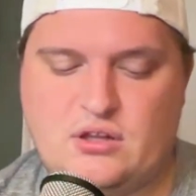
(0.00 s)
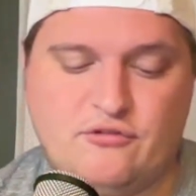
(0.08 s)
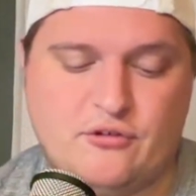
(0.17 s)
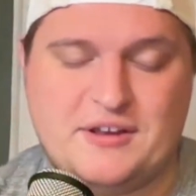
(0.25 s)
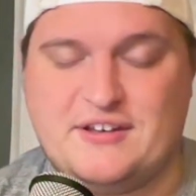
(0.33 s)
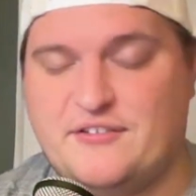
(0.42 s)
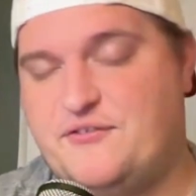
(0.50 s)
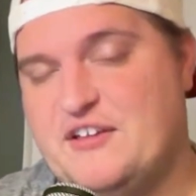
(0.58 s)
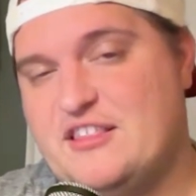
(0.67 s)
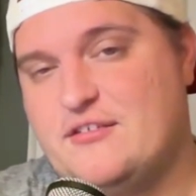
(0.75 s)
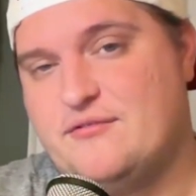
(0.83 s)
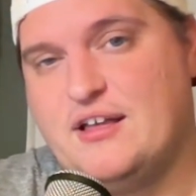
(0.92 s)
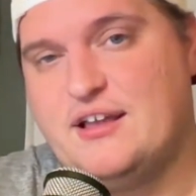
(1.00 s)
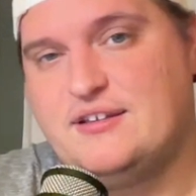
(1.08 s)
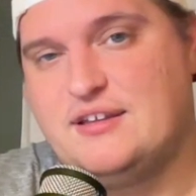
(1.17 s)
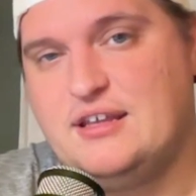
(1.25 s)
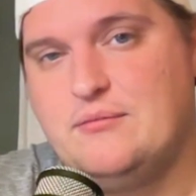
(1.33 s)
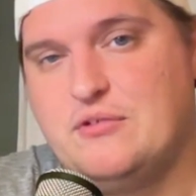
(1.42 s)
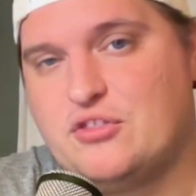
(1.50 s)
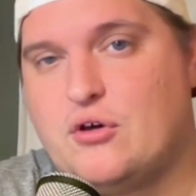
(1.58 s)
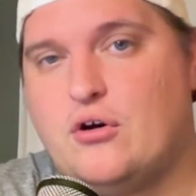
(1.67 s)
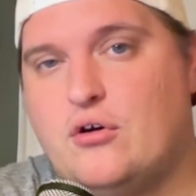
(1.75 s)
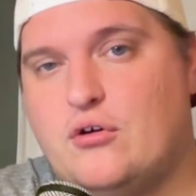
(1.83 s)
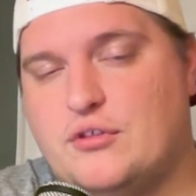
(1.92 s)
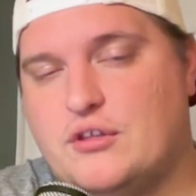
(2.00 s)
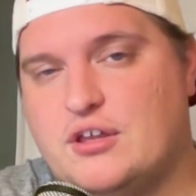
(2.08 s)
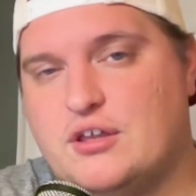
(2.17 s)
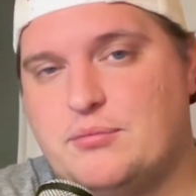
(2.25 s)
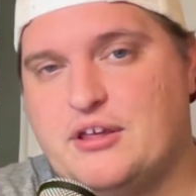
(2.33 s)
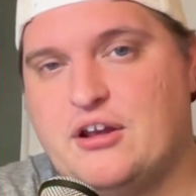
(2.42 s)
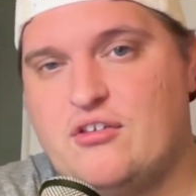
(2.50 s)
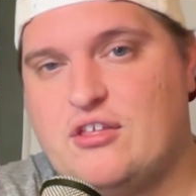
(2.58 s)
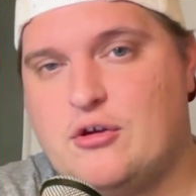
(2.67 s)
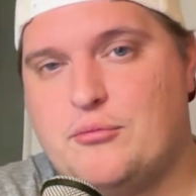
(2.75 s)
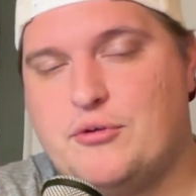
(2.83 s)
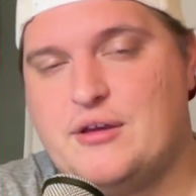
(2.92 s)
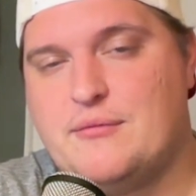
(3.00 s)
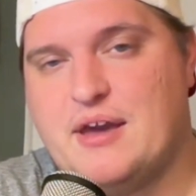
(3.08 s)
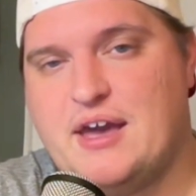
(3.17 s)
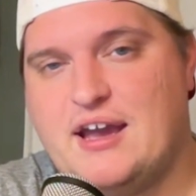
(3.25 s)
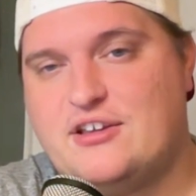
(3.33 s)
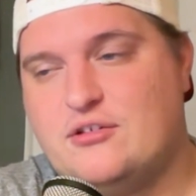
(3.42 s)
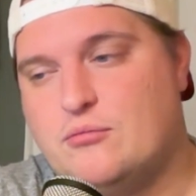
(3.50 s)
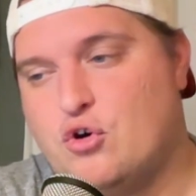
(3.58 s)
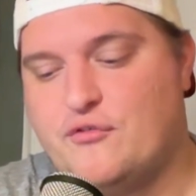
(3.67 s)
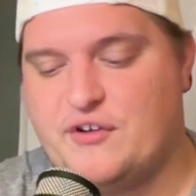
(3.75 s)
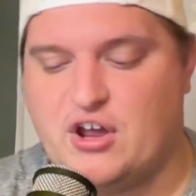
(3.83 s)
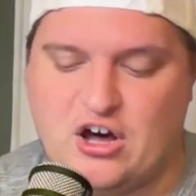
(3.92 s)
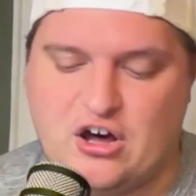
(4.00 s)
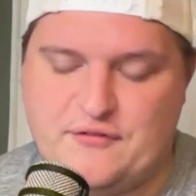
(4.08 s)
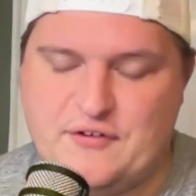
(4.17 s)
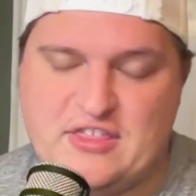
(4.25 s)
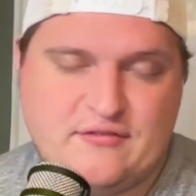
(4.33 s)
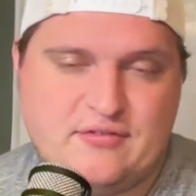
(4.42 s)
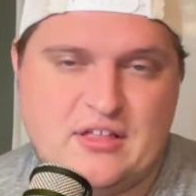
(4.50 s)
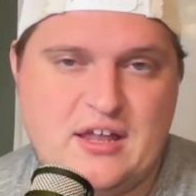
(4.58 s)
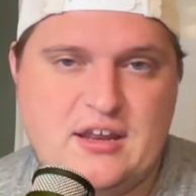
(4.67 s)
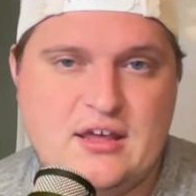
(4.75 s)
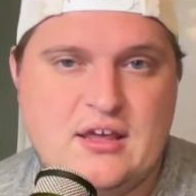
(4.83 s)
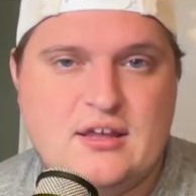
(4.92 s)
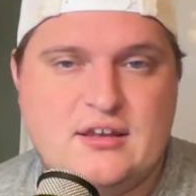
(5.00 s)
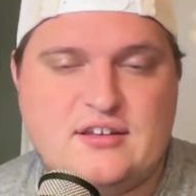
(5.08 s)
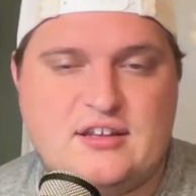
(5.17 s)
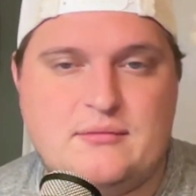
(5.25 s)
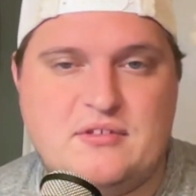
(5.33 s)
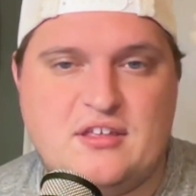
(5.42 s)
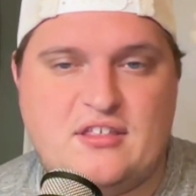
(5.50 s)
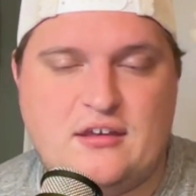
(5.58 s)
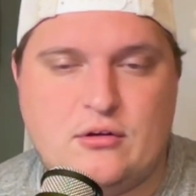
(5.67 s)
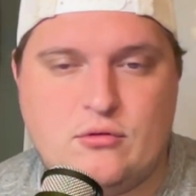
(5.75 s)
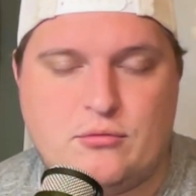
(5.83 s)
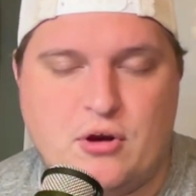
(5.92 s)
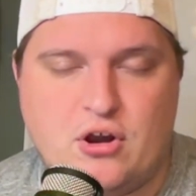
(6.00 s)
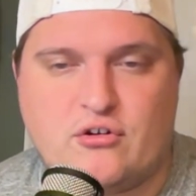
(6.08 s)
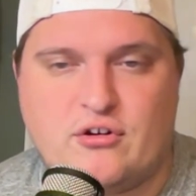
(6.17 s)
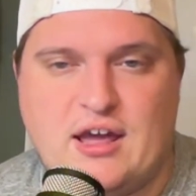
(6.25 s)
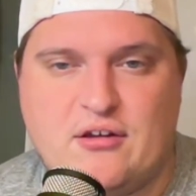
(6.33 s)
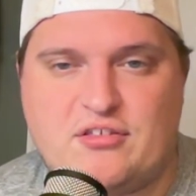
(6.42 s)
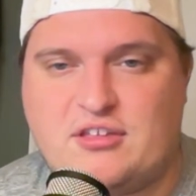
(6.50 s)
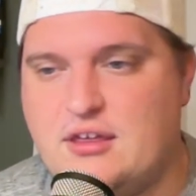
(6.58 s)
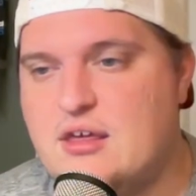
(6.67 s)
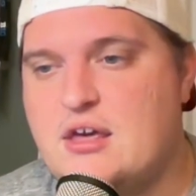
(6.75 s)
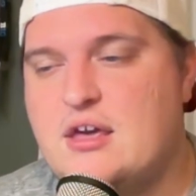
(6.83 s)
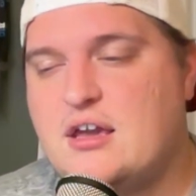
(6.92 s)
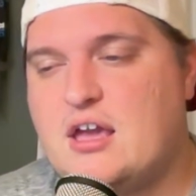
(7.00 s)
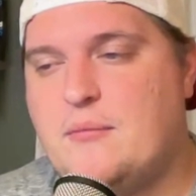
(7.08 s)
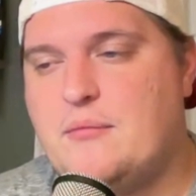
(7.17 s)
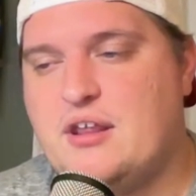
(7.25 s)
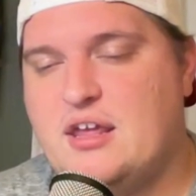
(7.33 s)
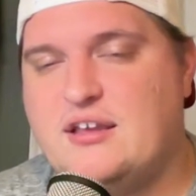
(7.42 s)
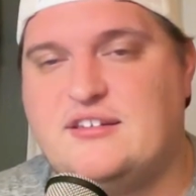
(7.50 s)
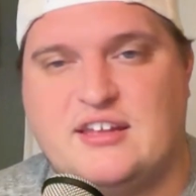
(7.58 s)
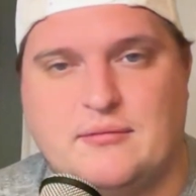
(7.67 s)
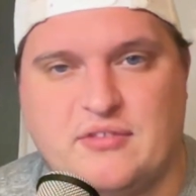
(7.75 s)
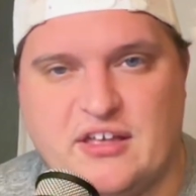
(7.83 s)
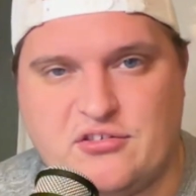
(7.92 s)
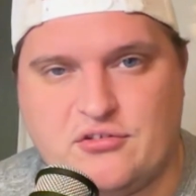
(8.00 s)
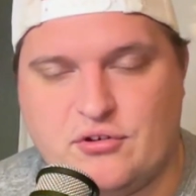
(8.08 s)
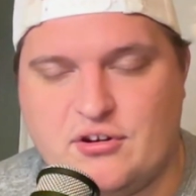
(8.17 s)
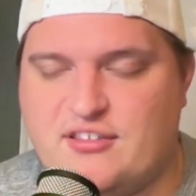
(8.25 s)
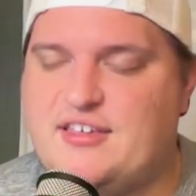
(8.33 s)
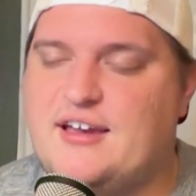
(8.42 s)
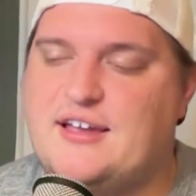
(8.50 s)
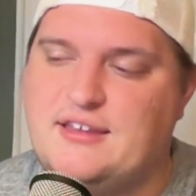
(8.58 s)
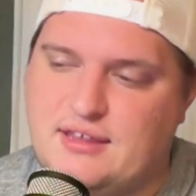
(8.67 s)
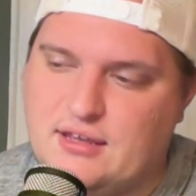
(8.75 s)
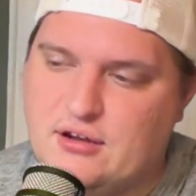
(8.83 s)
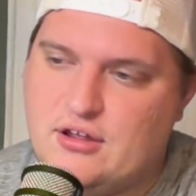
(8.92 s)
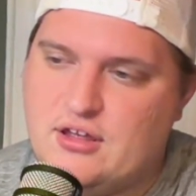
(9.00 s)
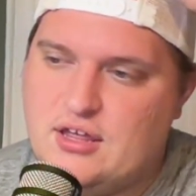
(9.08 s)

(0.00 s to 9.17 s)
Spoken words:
from a defensive-led team with all the players they were bringing back to more of an offensive-led team this year with Mark Gronowski coming in, Tim Lester in his second year